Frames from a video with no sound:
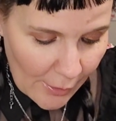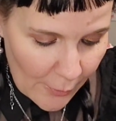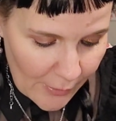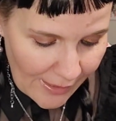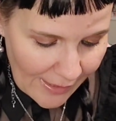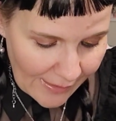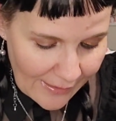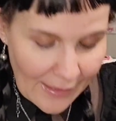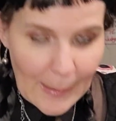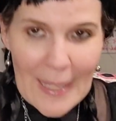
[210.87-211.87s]

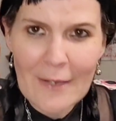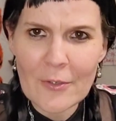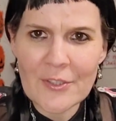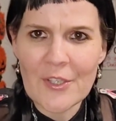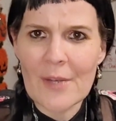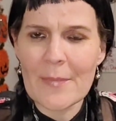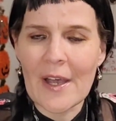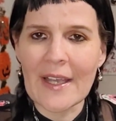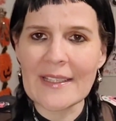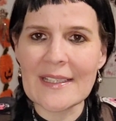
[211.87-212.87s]
Okay, a lot goes on
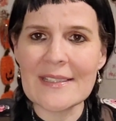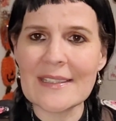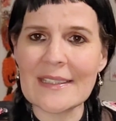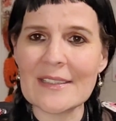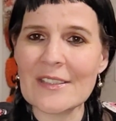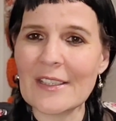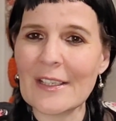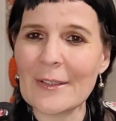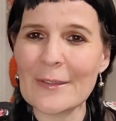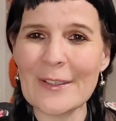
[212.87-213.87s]
behind these scenes, you
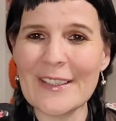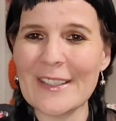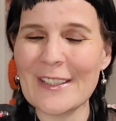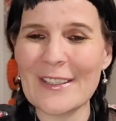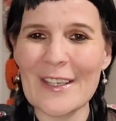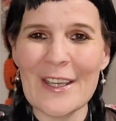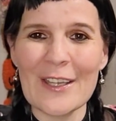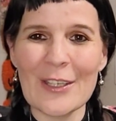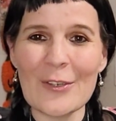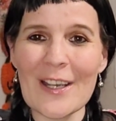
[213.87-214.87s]
know?
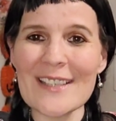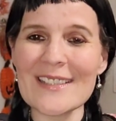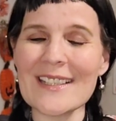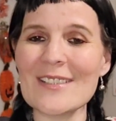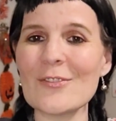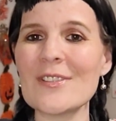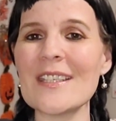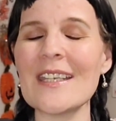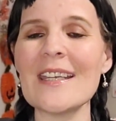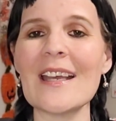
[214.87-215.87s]
You guys get to
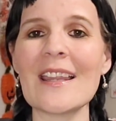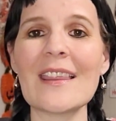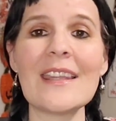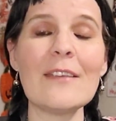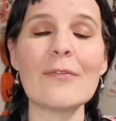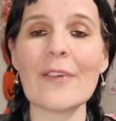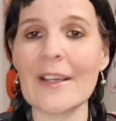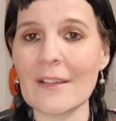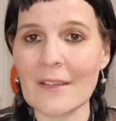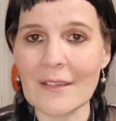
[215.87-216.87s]
see the
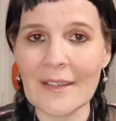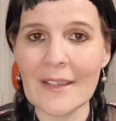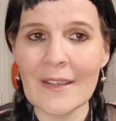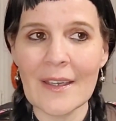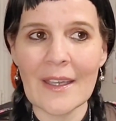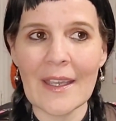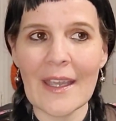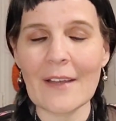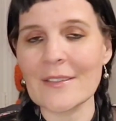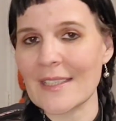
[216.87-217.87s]
final
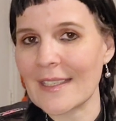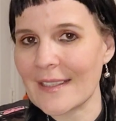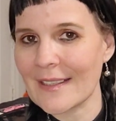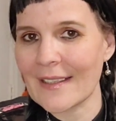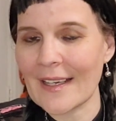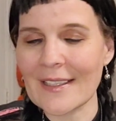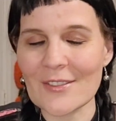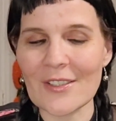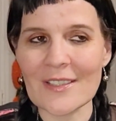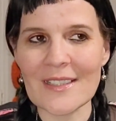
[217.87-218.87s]
outtake, I
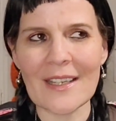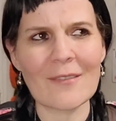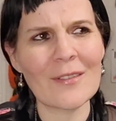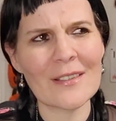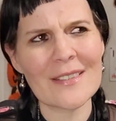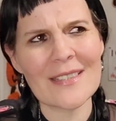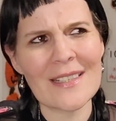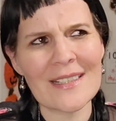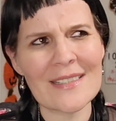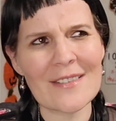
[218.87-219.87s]
guess you could say. Well, is
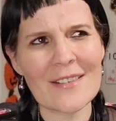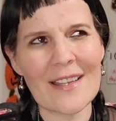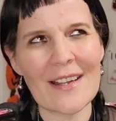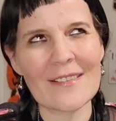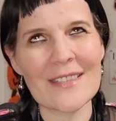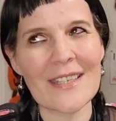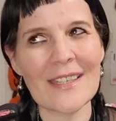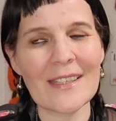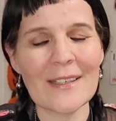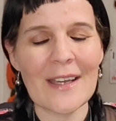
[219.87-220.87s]
it considered an
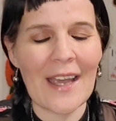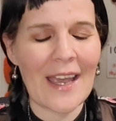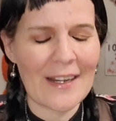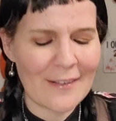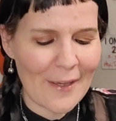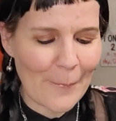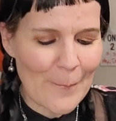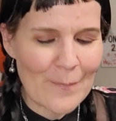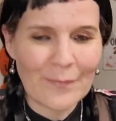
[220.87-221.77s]
outtake? I don't know.